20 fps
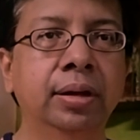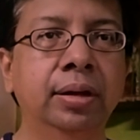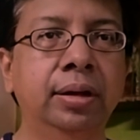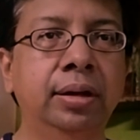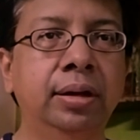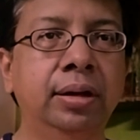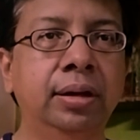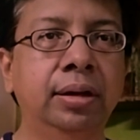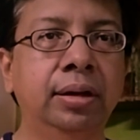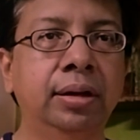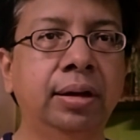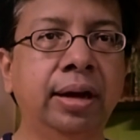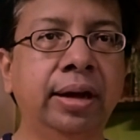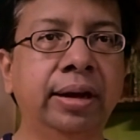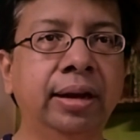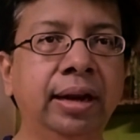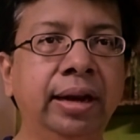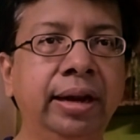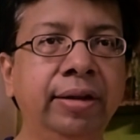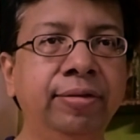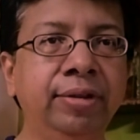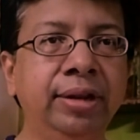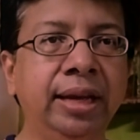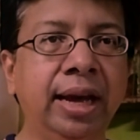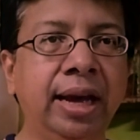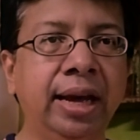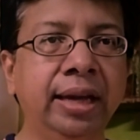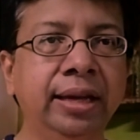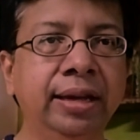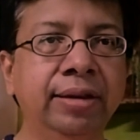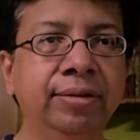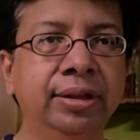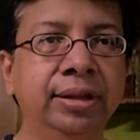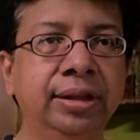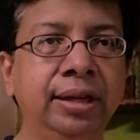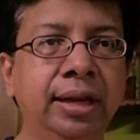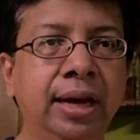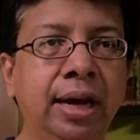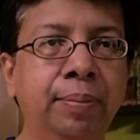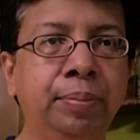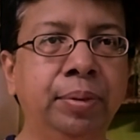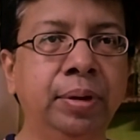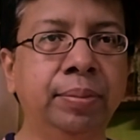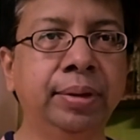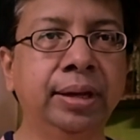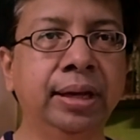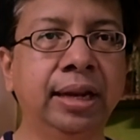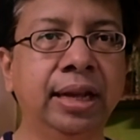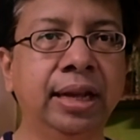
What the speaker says: are relatively high, given the upcoming